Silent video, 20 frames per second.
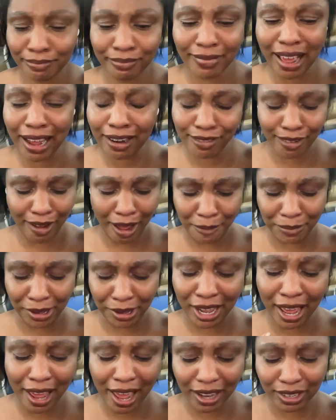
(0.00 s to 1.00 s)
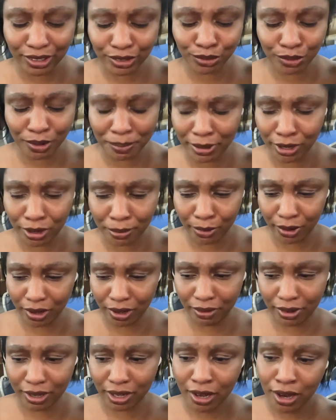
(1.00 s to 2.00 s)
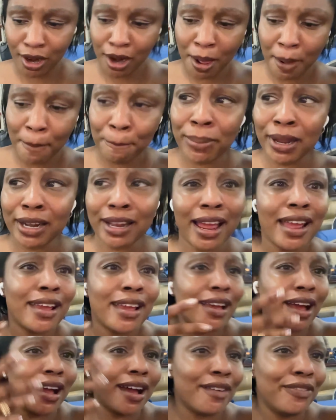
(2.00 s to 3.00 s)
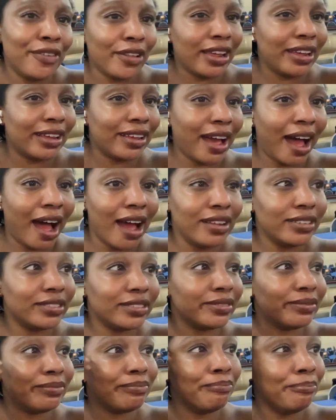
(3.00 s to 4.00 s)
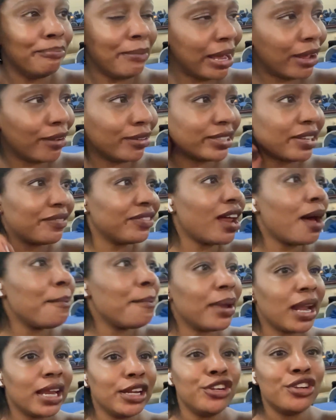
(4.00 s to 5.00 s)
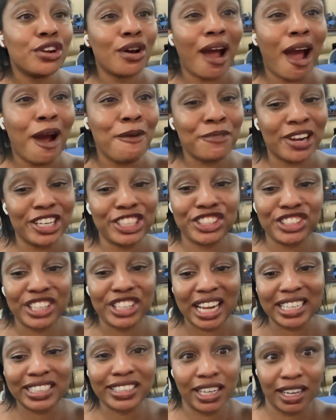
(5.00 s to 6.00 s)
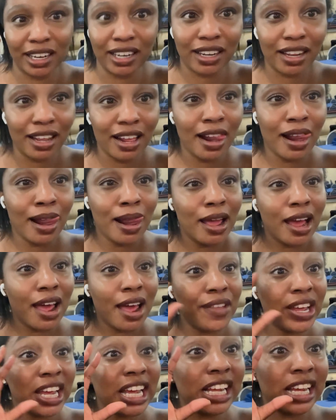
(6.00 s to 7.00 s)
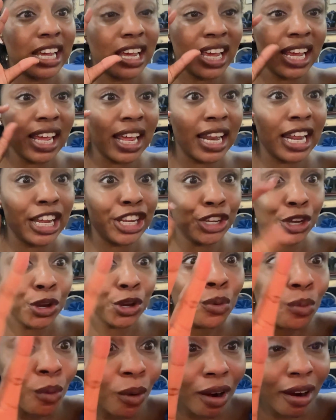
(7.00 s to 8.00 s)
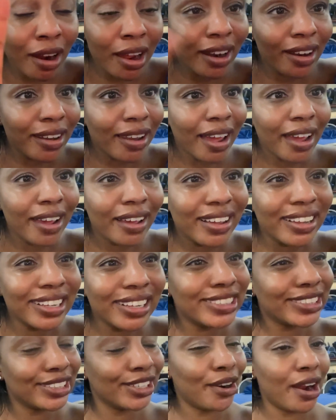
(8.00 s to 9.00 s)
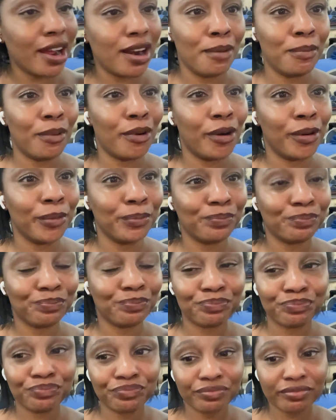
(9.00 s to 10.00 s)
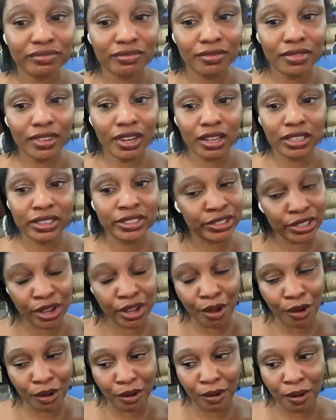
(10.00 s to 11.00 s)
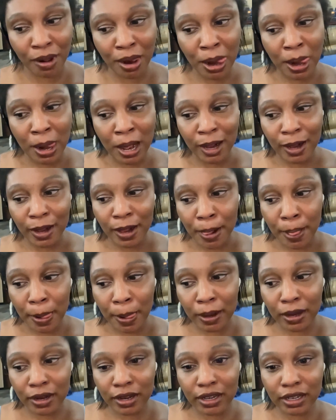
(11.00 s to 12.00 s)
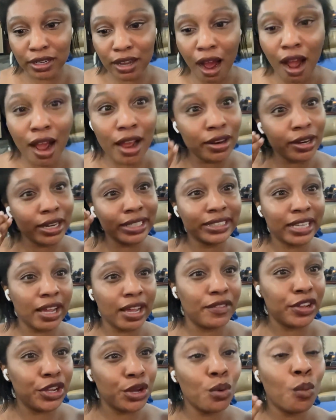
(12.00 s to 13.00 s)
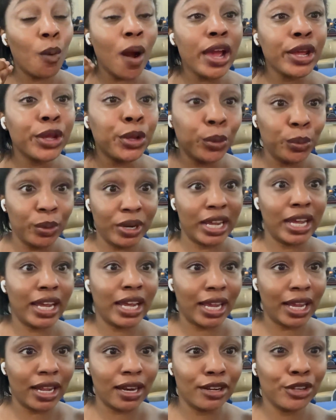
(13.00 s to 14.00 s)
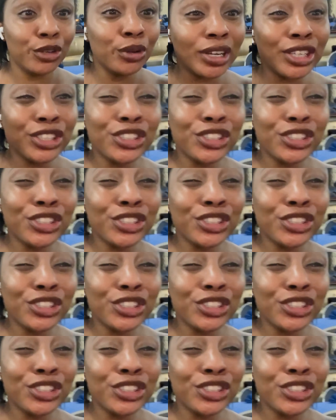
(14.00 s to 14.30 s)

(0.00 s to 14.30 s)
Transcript: I don't know how many eggs women are born with, but like, I feel like guys, males have a lot, but like, you know how much that took, and then, it, and then you won. Like, it's incredible. So God is giving you what you need. You can